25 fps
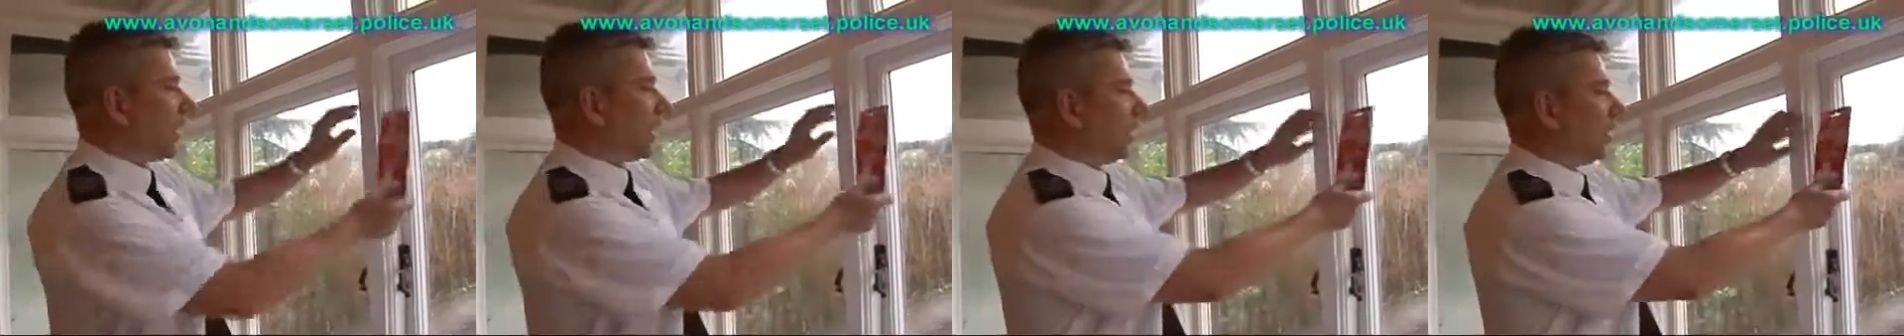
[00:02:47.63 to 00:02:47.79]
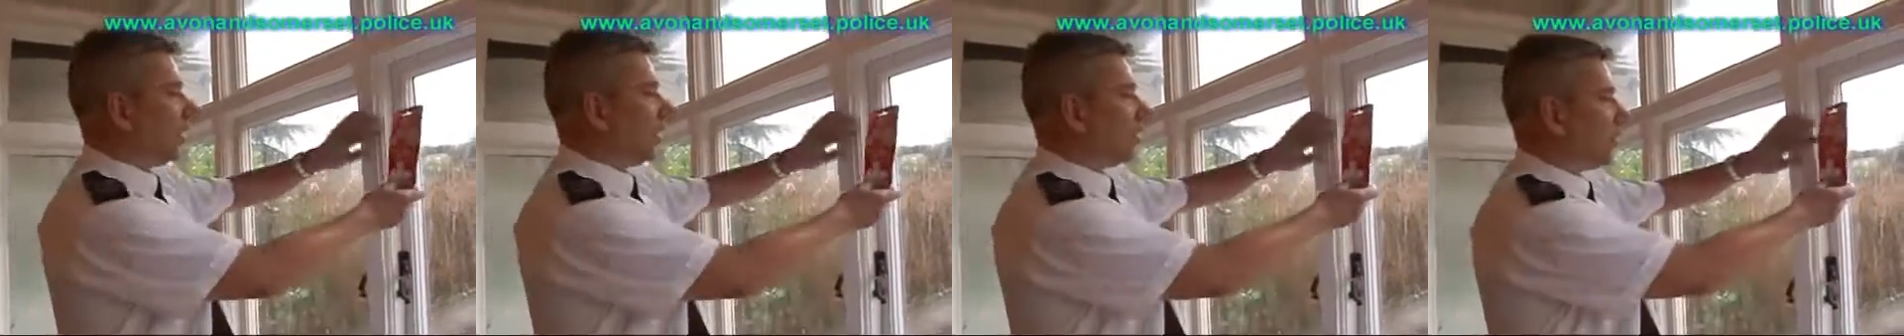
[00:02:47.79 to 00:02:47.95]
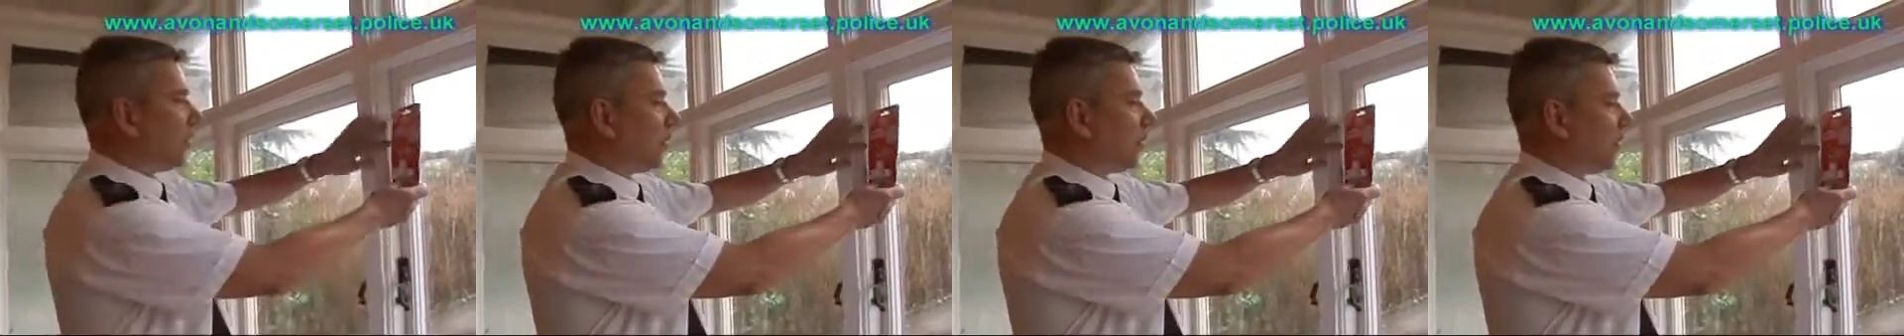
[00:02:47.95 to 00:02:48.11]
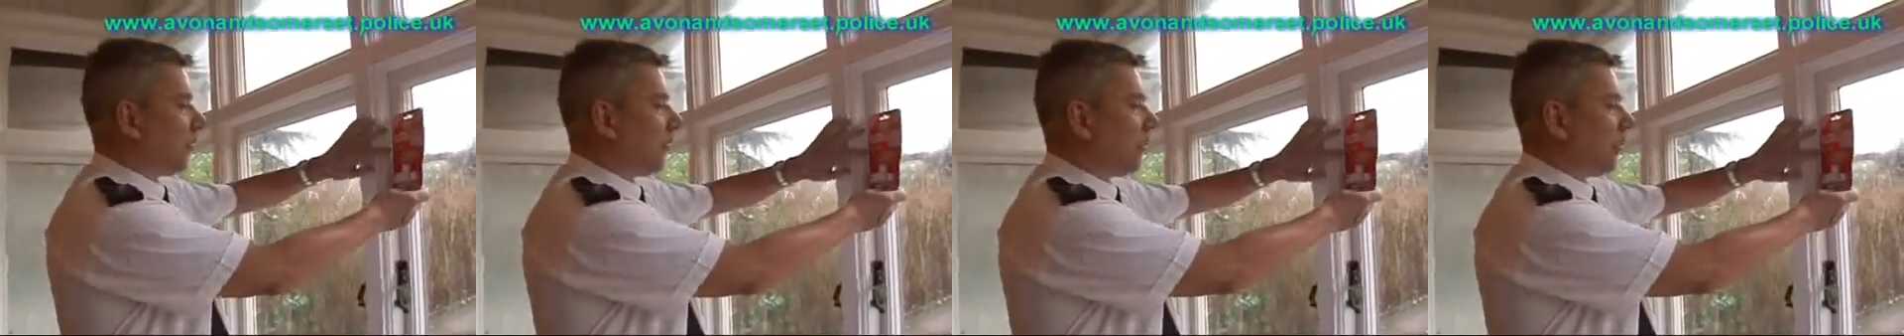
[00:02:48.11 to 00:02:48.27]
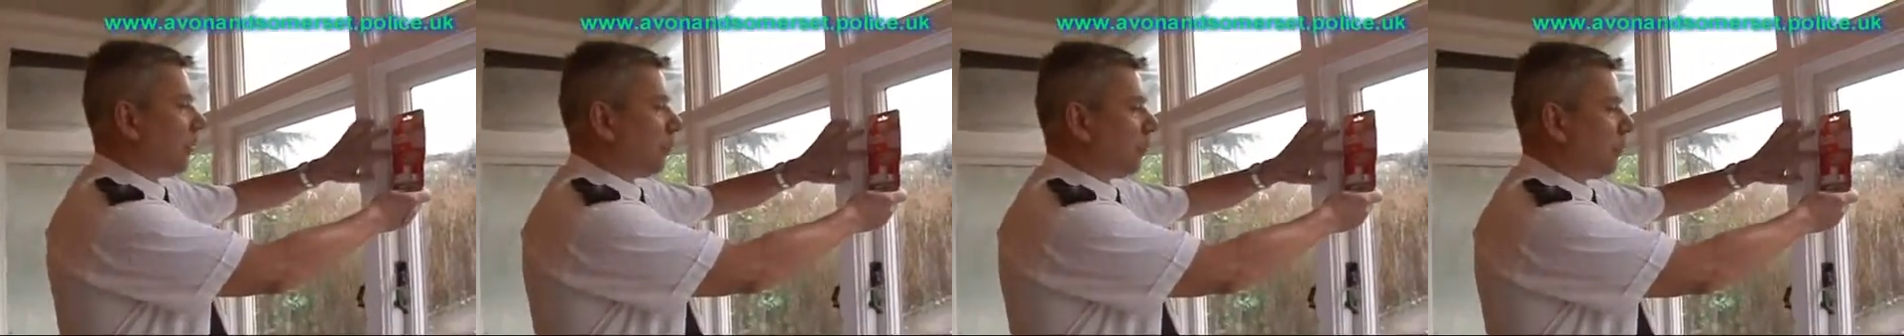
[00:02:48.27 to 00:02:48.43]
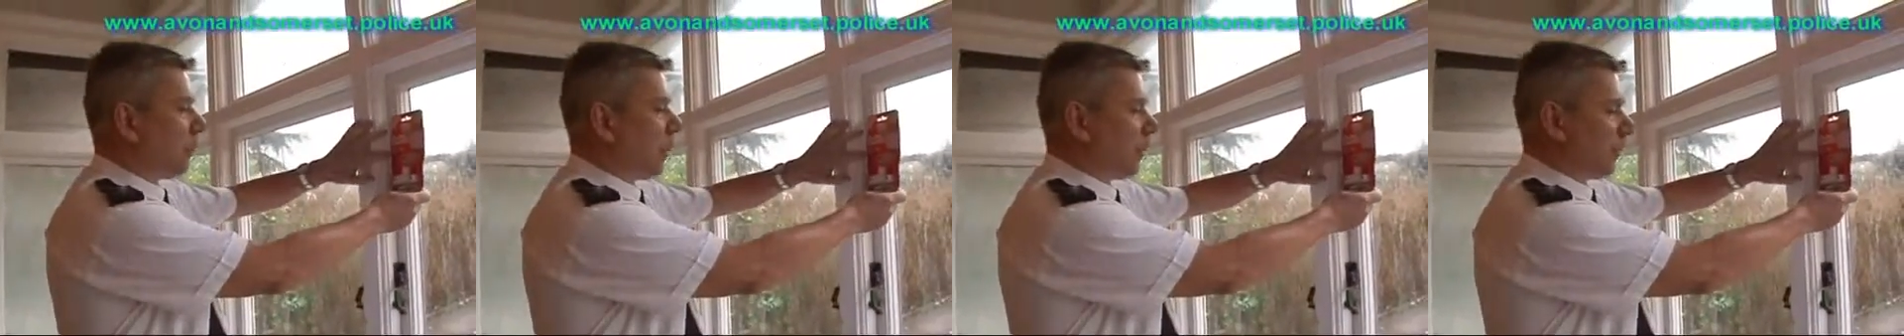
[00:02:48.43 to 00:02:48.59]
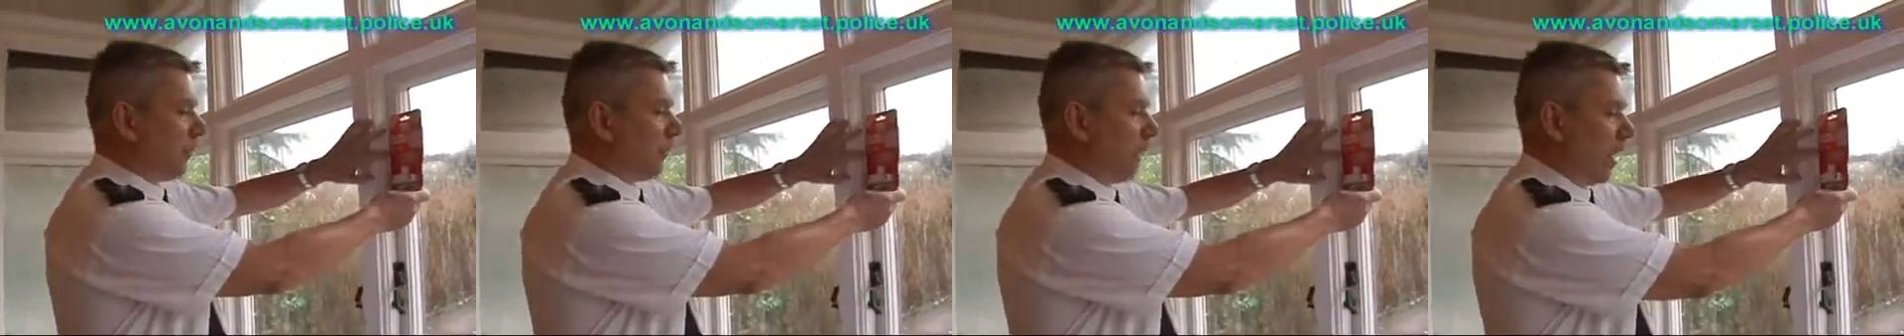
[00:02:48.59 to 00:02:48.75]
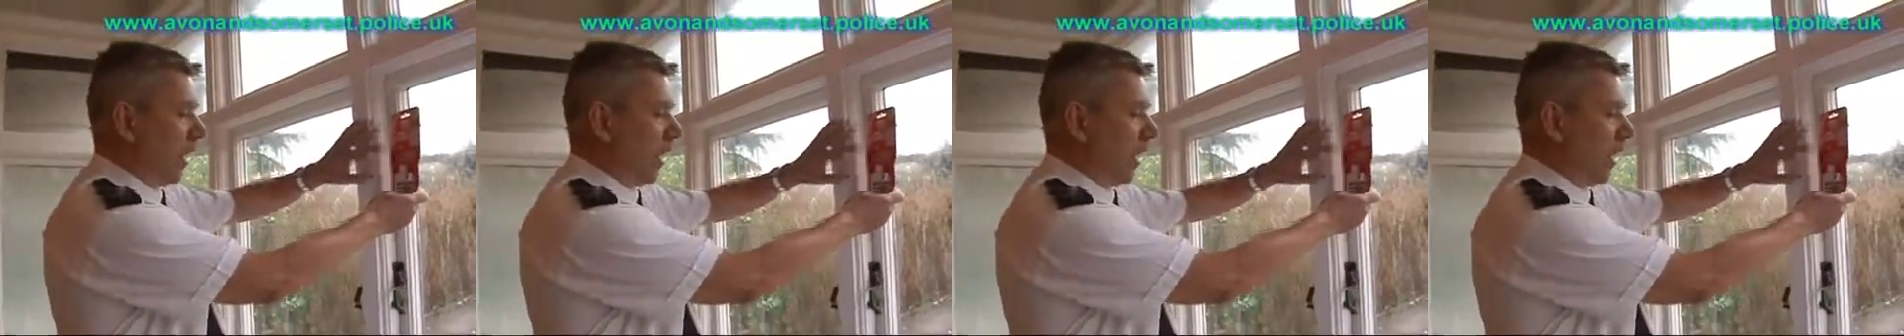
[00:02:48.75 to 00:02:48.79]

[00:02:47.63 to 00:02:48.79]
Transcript: at least a third of the way